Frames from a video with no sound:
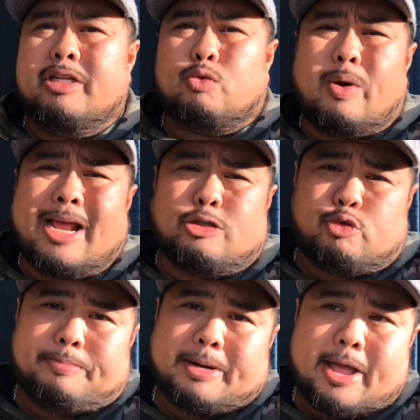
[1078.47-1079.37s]
is what I
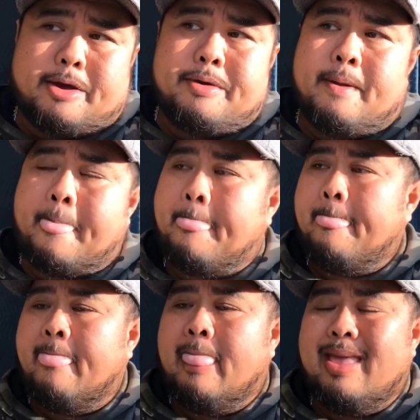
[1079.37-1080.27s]
trim down,
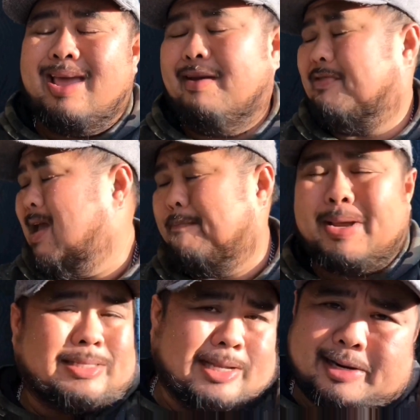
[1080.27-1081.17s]
if that
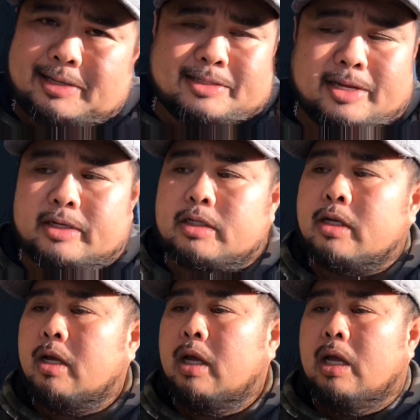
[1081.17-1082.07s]
makes any sense.